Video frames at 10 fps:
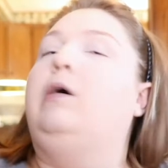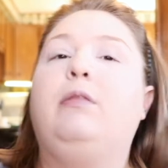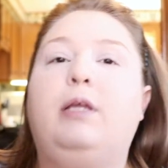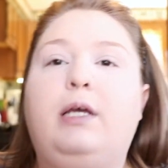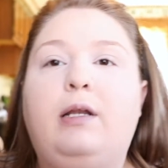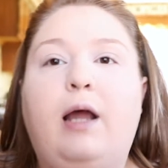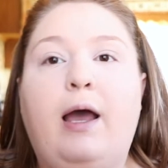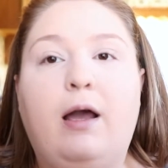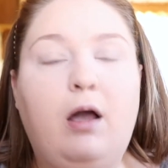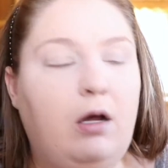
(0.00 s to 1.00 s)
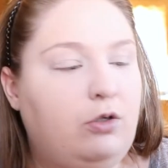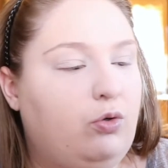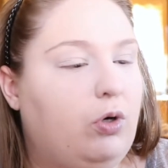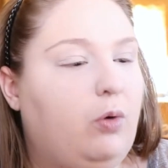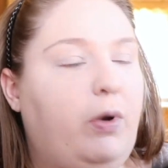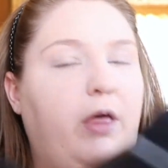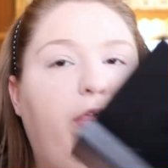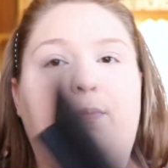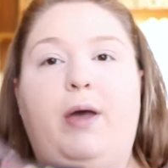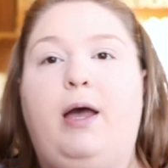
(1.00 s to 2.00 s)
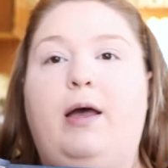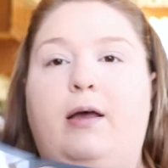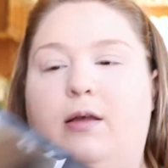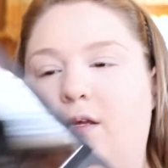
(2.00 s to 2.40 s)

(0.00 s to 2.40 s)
And then I contour with my